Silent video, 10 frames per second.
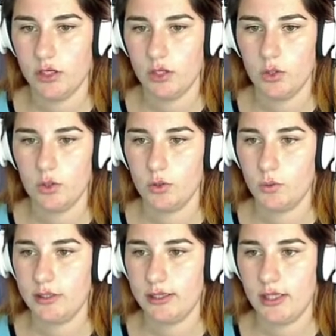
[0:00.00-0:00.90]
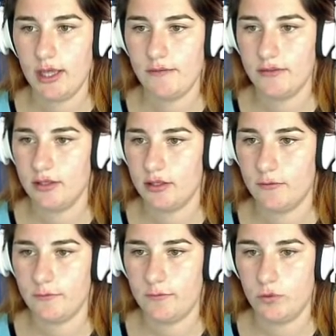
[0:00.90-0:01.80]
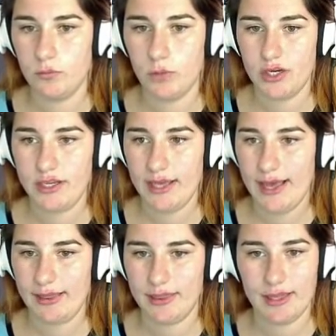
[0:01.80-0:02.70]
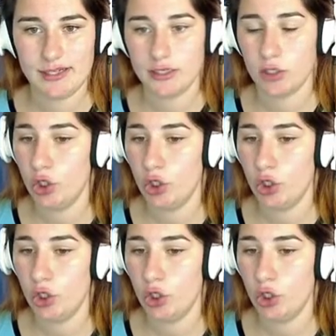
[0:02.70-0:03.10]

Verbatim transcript: We love a full body athletic look.